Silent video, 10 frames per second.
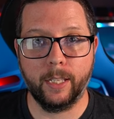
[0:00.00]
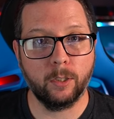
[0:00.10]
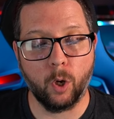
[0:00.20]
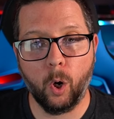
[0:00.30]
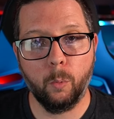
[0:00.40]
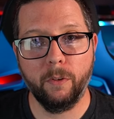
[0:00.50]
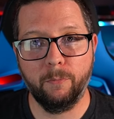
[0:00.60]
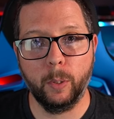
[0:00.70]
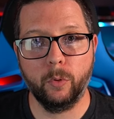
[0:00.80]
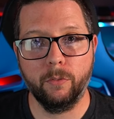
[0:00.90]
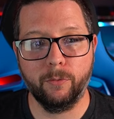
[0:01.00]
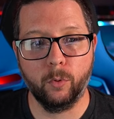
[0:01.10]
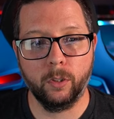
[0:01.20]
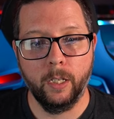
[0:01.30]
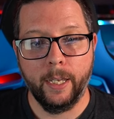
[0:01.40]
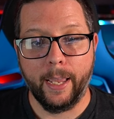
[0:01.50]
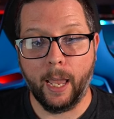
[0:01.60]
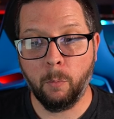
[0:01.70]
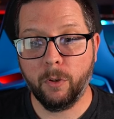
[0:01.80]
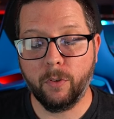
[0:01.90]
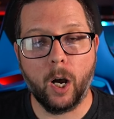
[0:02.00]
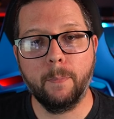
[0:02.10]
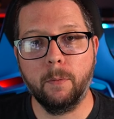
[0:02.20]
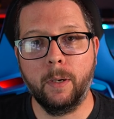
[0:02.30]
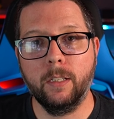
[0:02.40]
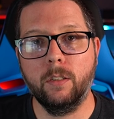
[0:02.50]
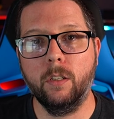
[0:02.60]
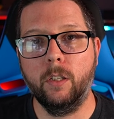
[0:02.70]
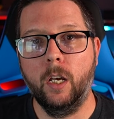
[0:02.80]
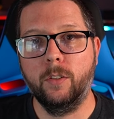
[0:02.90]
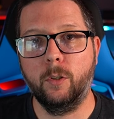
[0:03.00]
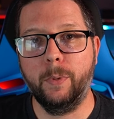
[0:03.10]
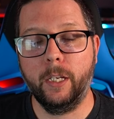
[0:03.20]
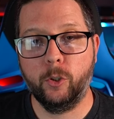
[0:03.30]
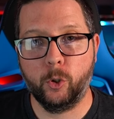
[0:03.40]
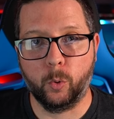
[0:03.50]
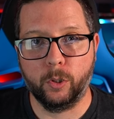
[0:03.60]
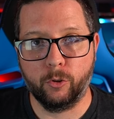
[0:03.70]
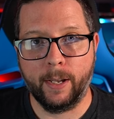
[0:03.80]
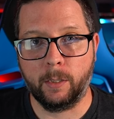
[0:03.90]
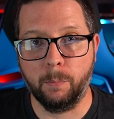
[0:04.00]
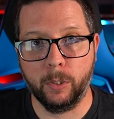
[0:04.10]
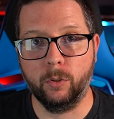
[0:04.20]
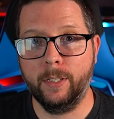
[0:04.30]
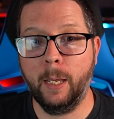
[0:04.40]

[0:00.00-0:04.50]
That's all we've built it for, and we've optimized it to be a short track build.